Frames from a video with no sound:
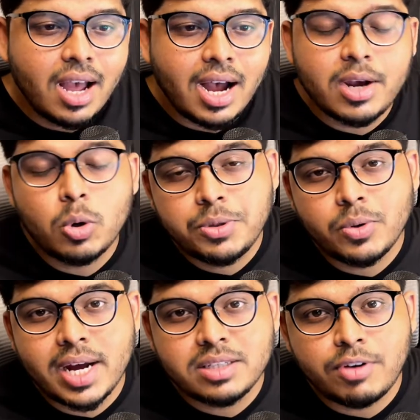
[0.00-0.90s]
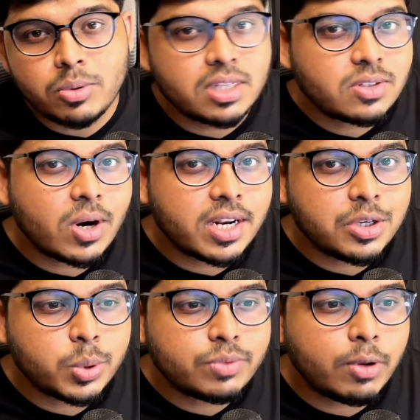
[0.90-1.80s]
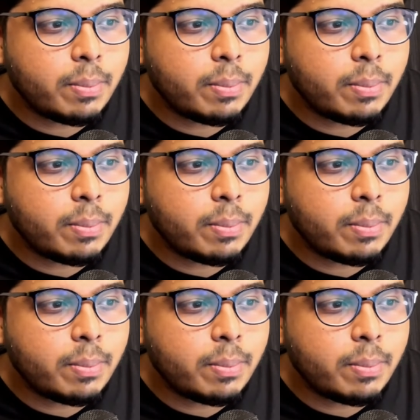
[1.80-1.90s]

I hope you guys found this content useful.